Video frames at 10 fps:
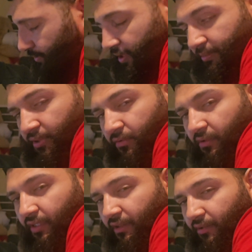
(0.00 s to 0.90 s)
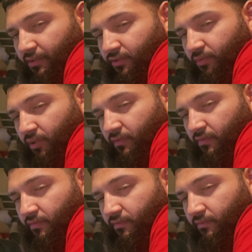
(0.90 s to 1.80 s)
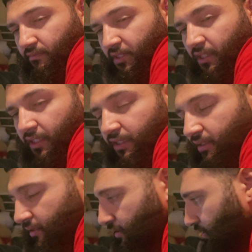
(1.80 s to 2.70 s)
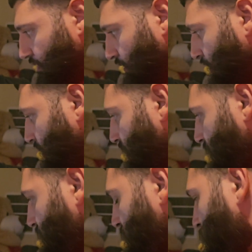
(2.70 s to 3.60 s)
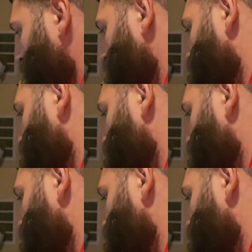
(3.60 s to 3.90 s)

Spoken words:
I'm gonna be doing that around 12 midnight. So